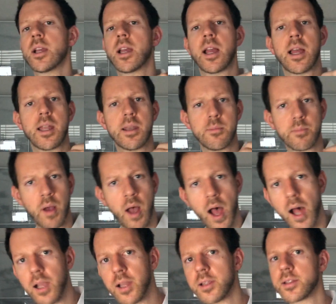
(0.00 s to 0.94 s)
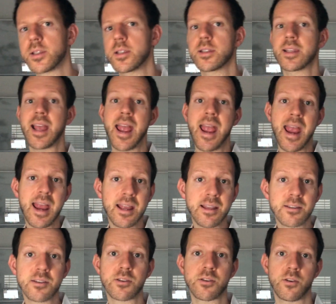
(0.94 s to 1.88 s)
and policies,
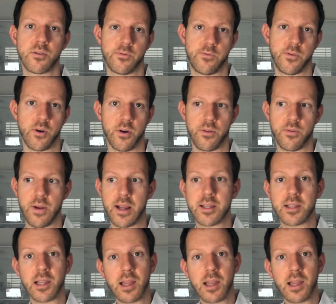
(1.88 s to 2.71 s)
and so forth, right?